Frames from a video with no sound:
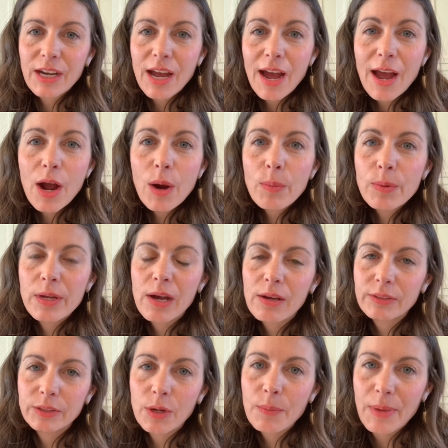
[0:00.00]
I hope we all
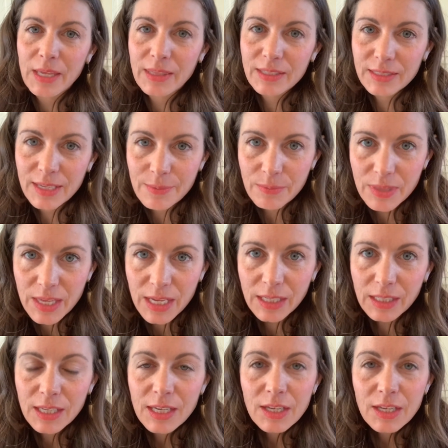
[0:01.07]
don't make the same thing.